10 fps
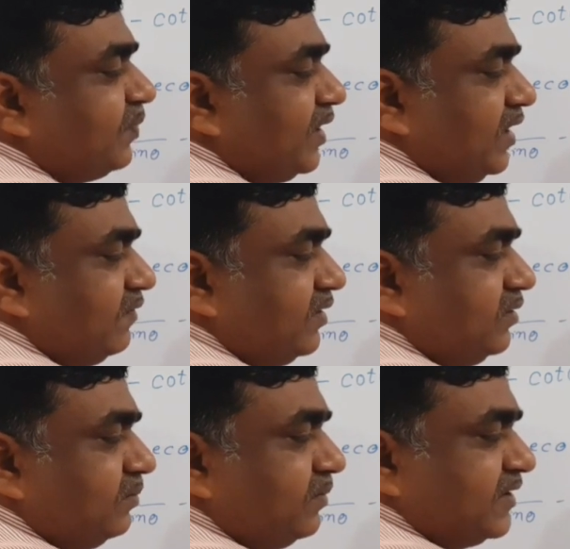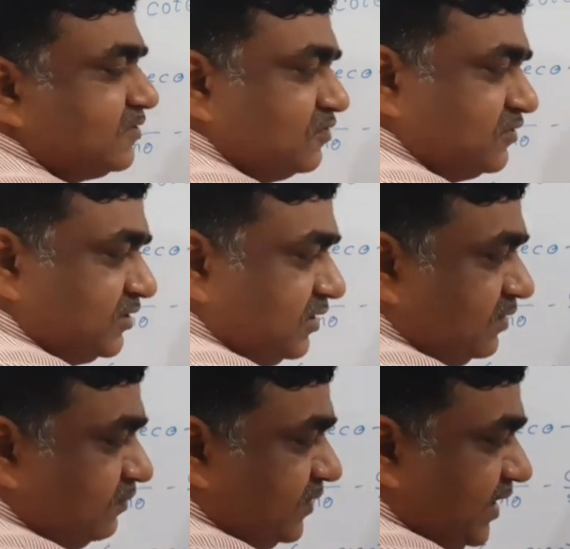and 1 plus cos theta
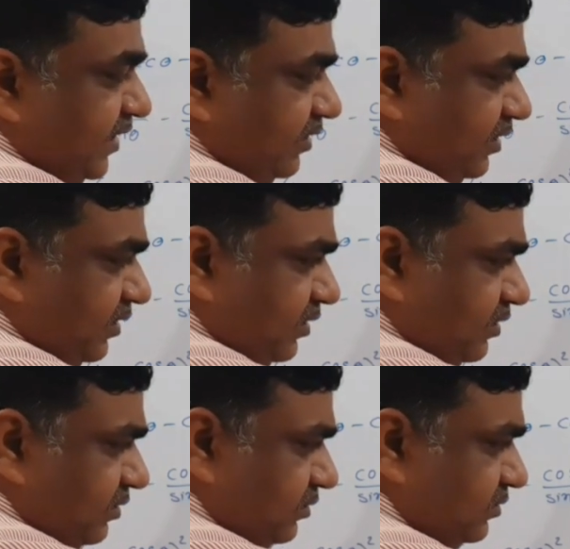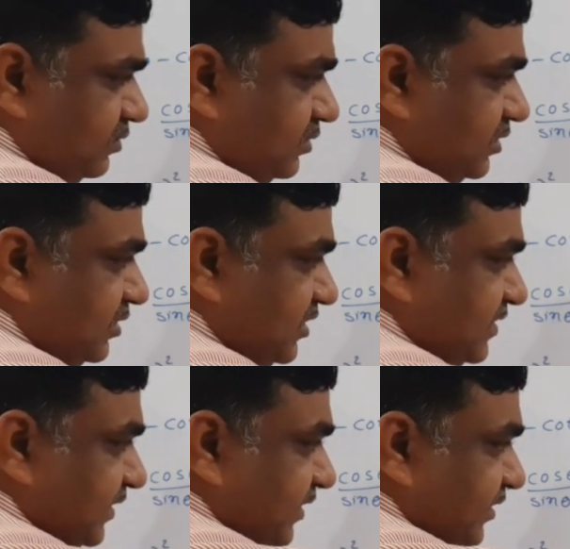by this
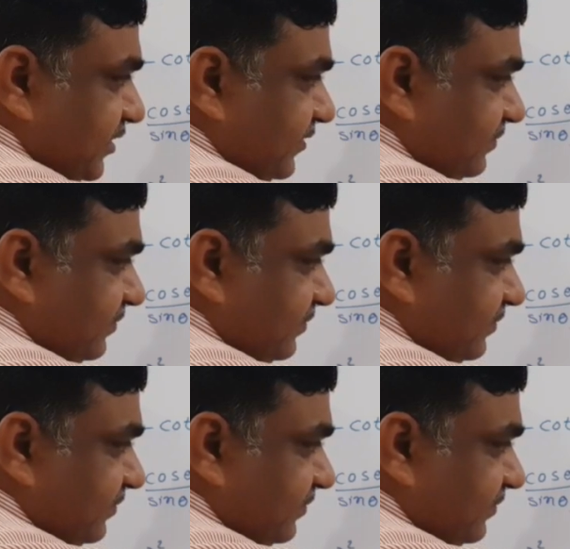identity.